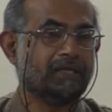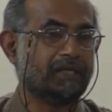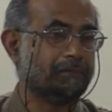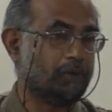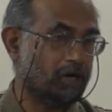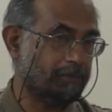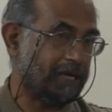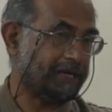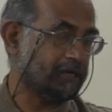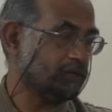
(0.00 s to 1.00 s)
They brought
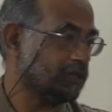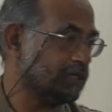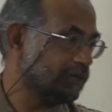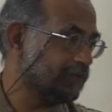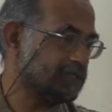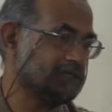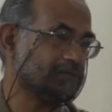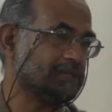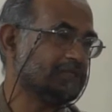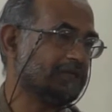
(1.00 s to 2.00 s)
back into cultivation
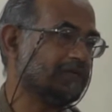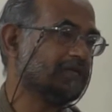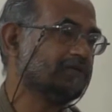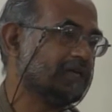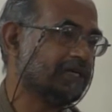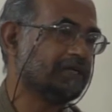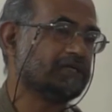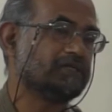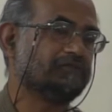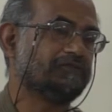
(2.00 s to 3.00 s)
some 70
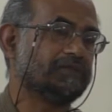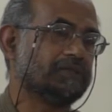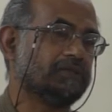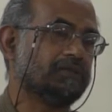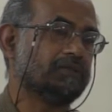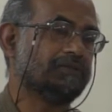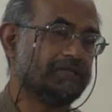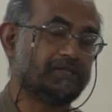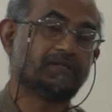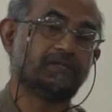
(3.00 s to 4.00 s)
varieties of
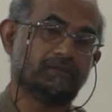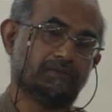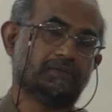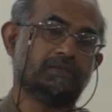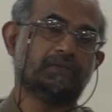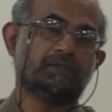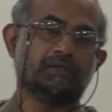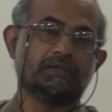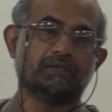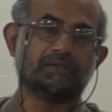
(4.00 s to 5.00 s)
traditional
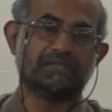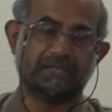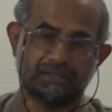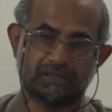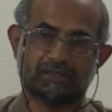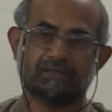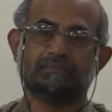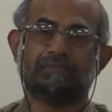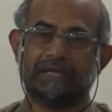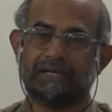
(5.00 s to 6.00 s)
seeds,
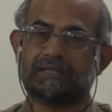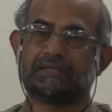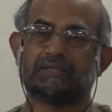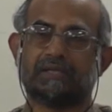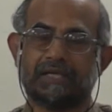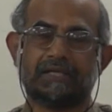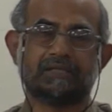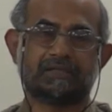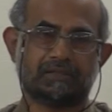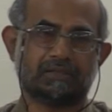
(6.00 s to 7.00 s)
millets,
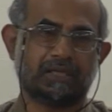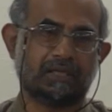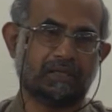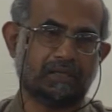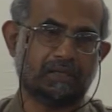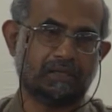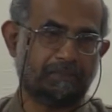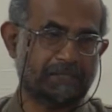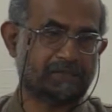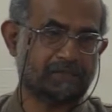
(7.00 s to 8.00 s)
rice, and
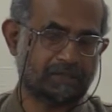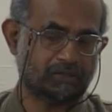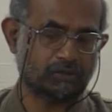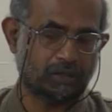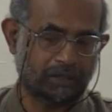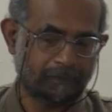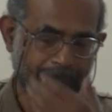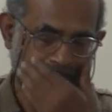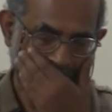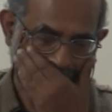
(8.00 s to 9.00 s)
pulses, and so on.
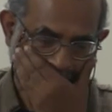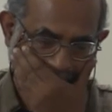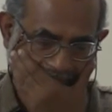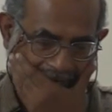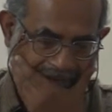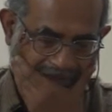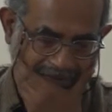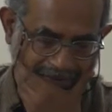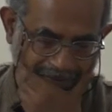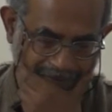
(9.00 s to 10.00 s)
And